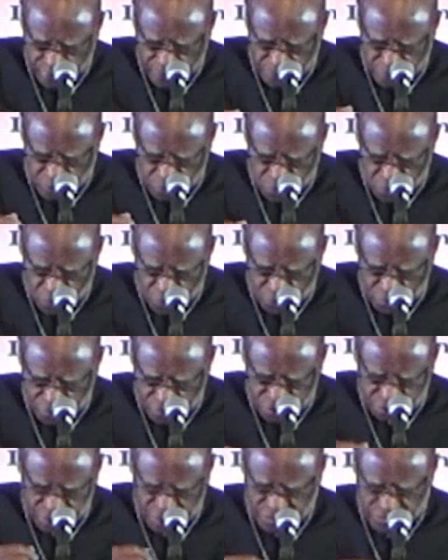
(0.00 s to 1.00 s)
the
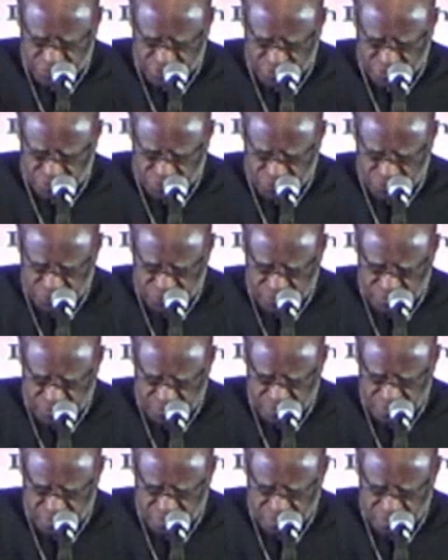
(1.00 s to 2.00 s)
Lord Jesus
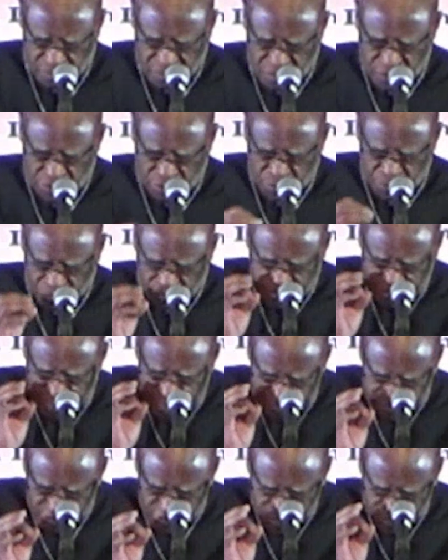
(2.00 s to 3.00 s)
to
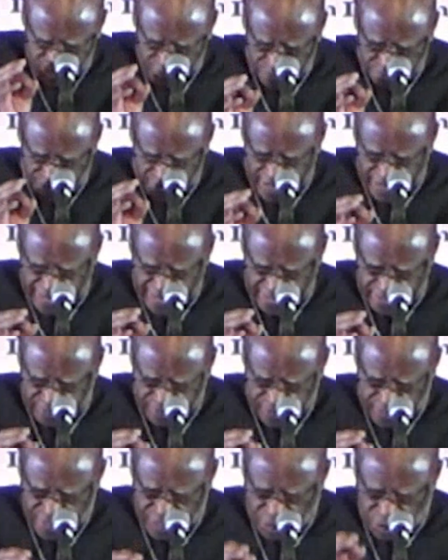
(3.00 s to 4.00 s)

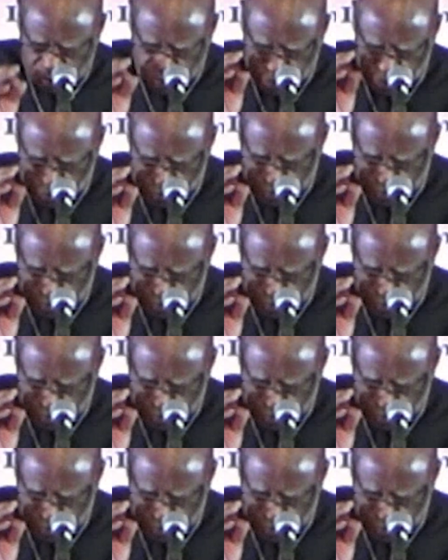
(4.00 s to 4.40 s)
testify to the